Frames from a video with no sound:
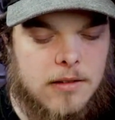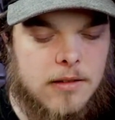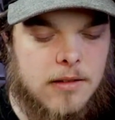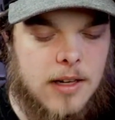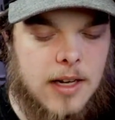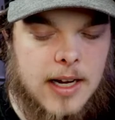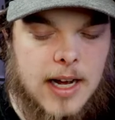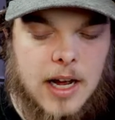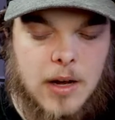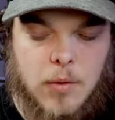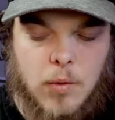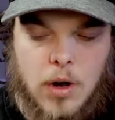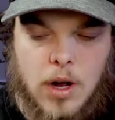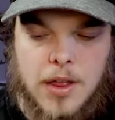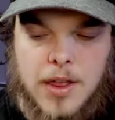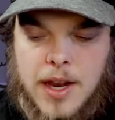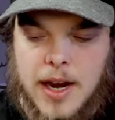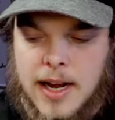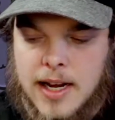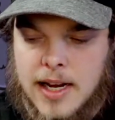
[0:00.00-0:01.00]
I got
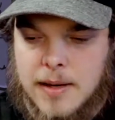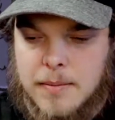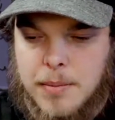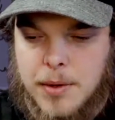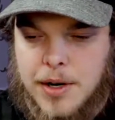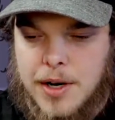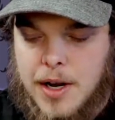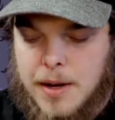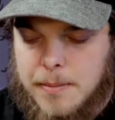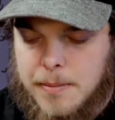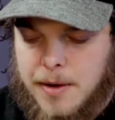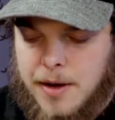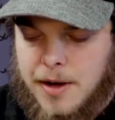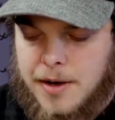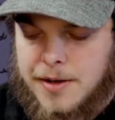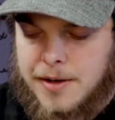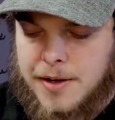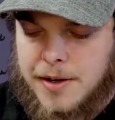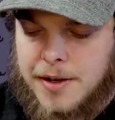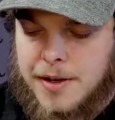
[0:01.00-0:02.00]
one that I can put up
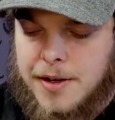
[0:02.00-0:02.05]
on,